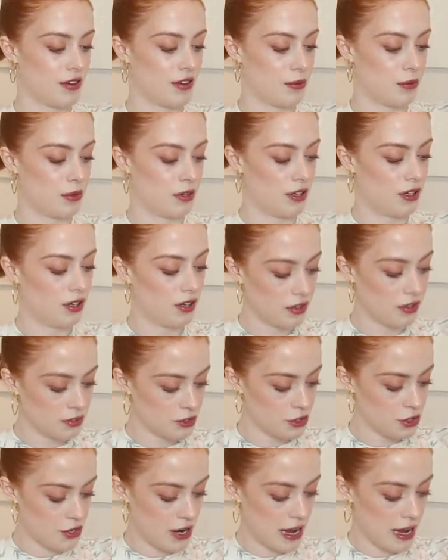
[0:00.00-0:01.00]
if I want a
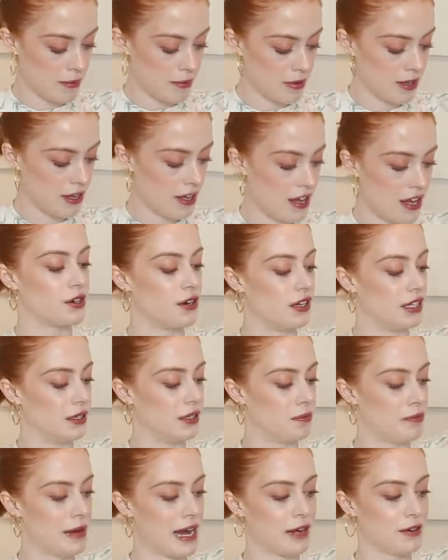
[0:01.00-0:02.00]
long strap and it's got
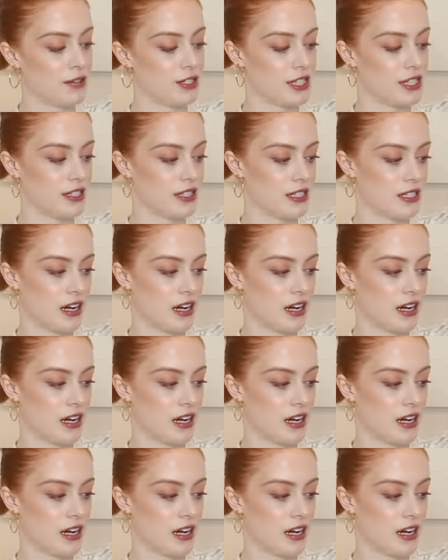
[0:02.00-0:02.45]
a little pouch